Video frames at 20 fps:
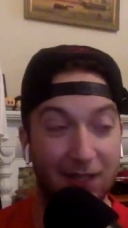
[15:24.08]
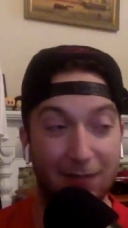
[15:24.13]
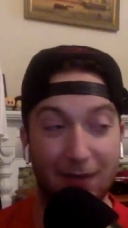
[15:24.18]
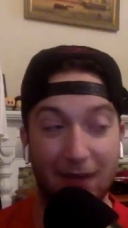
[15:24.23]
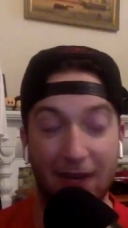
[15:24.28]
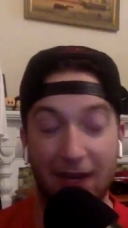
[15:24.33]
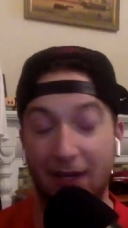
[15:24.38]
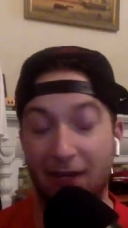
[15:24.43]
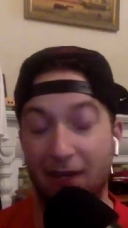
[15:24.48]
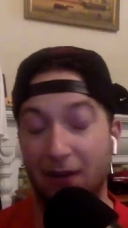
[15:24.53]

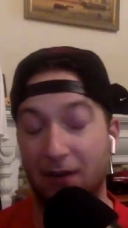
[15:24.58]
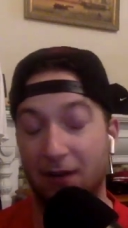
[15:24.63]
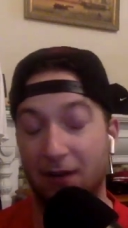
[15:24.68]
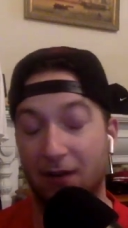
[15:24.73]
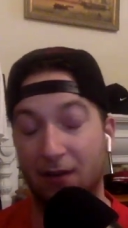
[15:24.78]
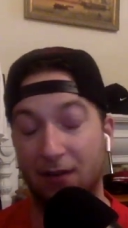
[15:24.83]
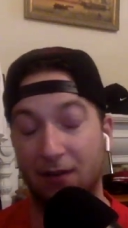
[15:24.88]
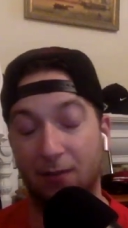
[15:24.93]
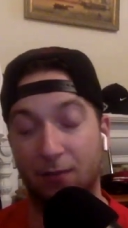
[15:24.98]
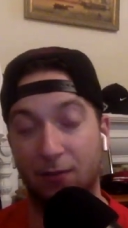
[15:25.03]
Wait, had he gone
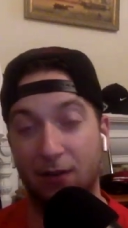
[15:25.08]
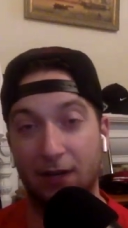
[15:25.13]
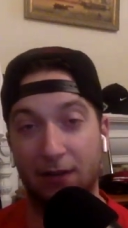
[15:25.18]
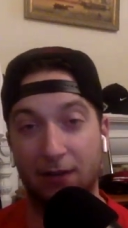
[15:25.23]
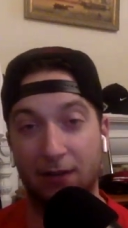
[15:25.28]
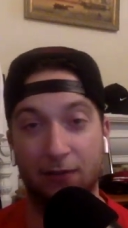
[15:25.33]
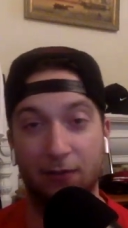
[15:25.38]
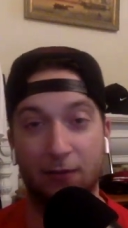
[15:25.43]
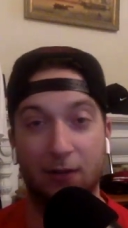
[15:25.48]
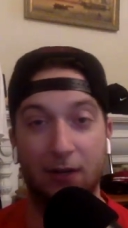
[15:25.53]
on
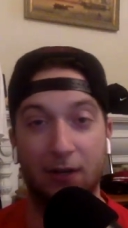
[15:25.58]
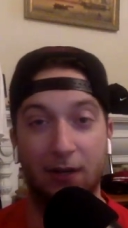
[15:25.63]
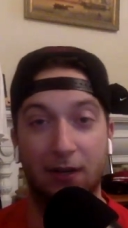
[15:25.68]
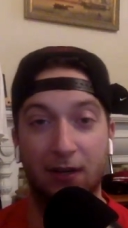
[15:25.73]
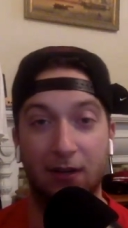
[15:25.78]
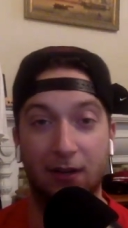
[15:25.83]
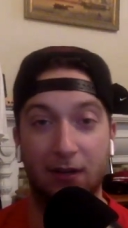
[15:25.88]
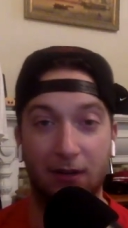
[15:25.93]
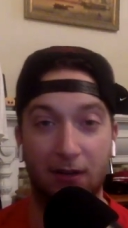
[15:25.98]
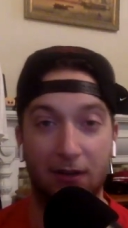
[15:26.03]
practice squad. You think
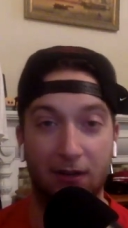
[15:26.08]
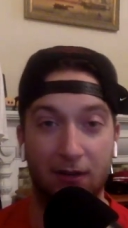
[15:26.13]
he's a